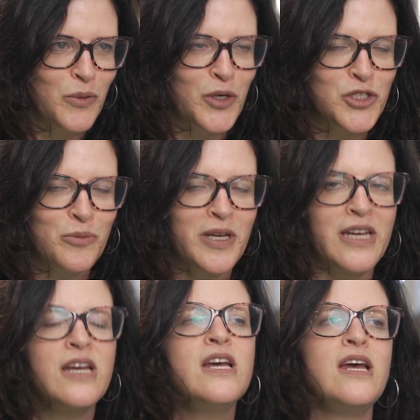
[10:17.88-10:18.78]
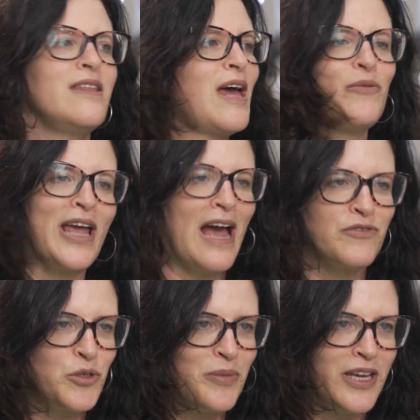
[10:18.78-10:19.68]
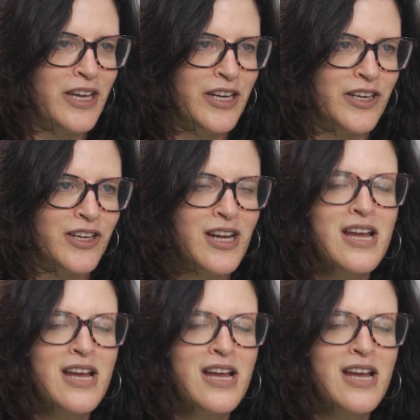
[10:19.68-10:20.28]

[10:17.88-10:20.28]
want to be, then we have to be here.